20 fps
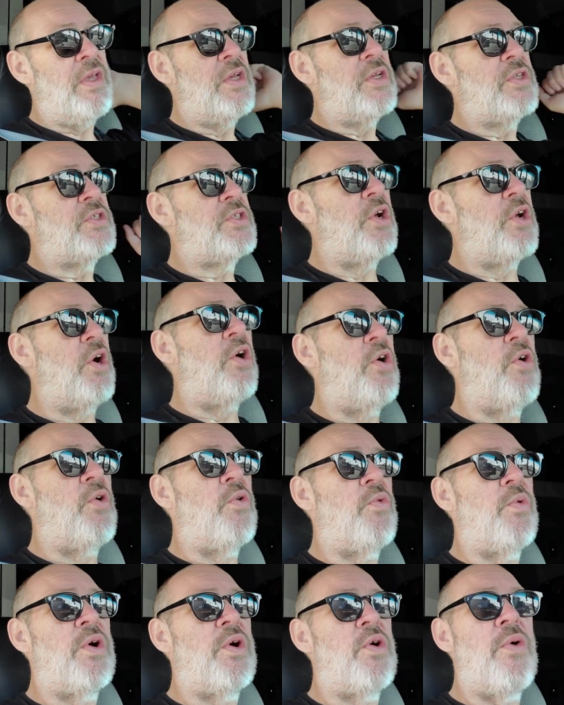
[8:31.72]

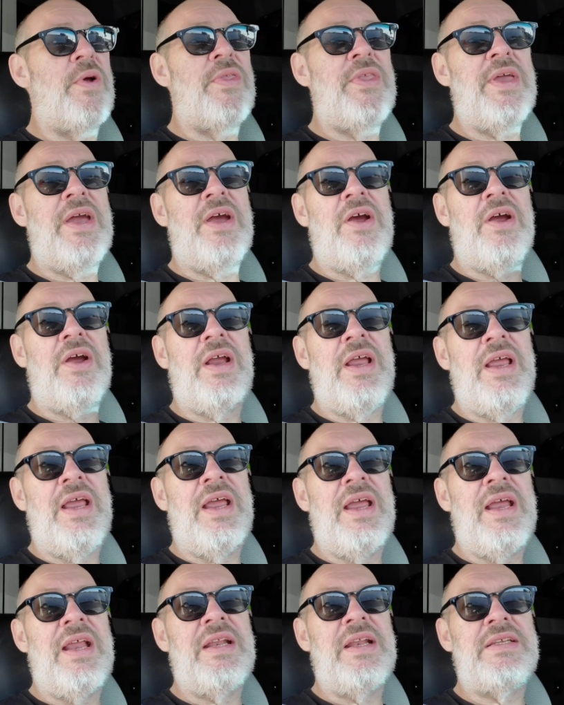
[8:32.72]
So we're going there
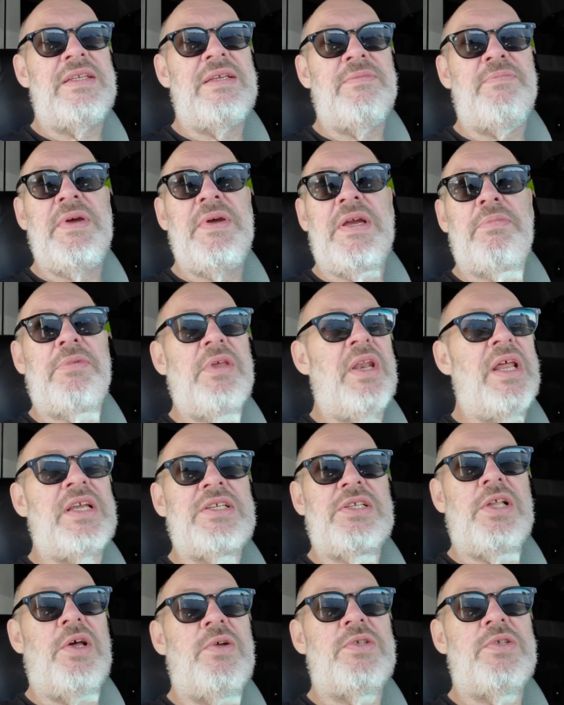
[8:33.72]
and to pick up the
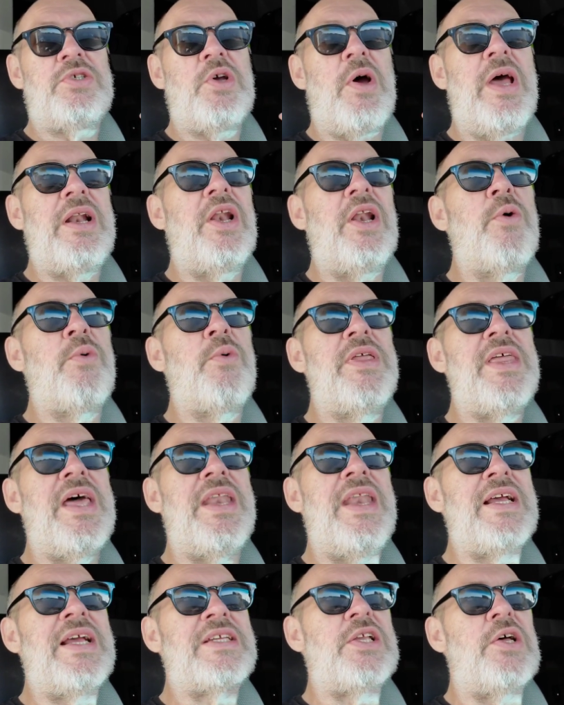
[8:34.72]
next load. So I don't know where that
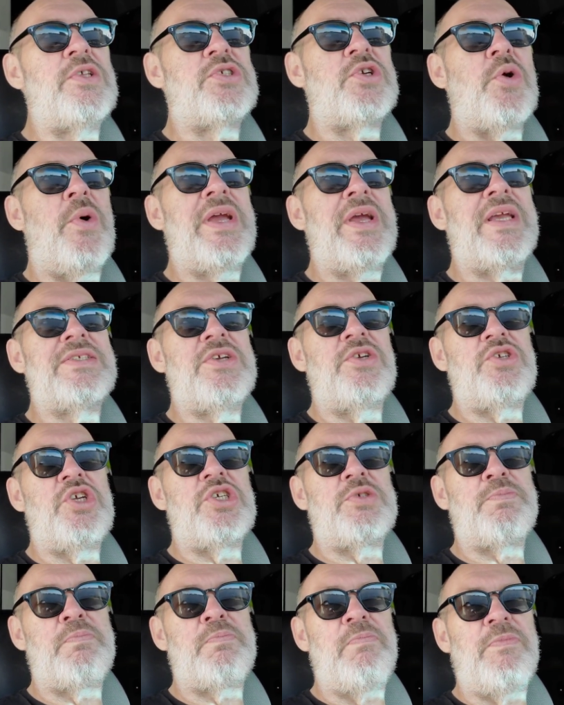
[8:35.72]
next load's going because
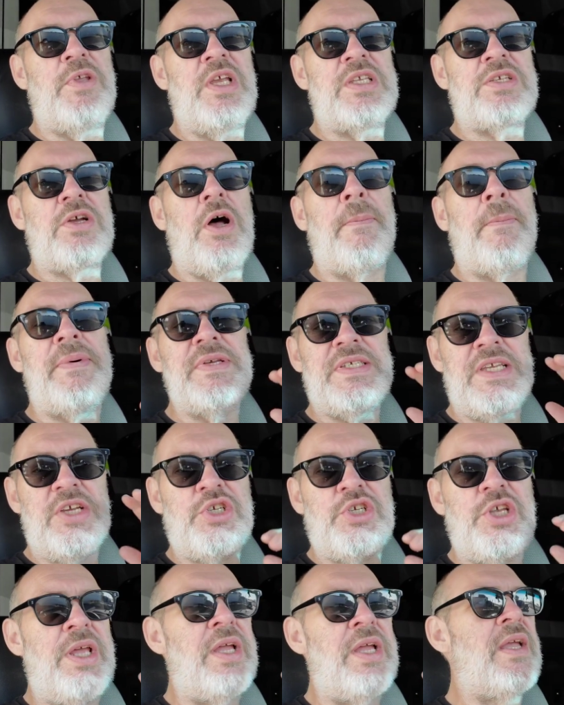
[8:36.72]
it's called
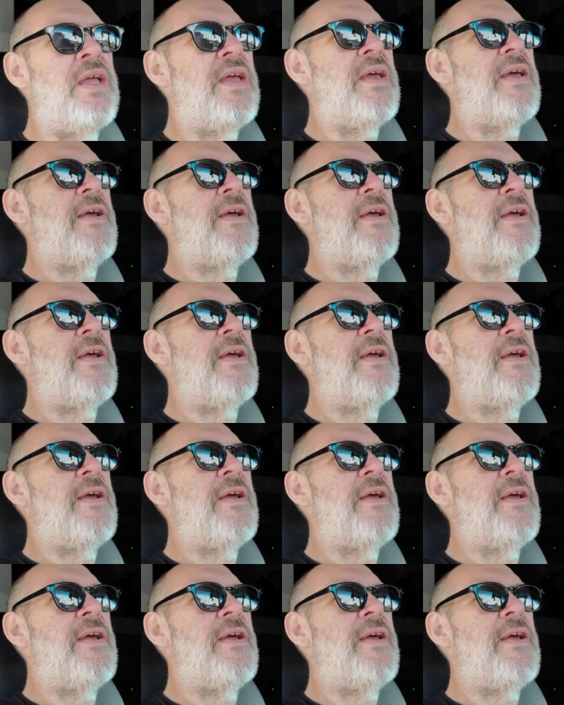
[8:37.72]
positioning.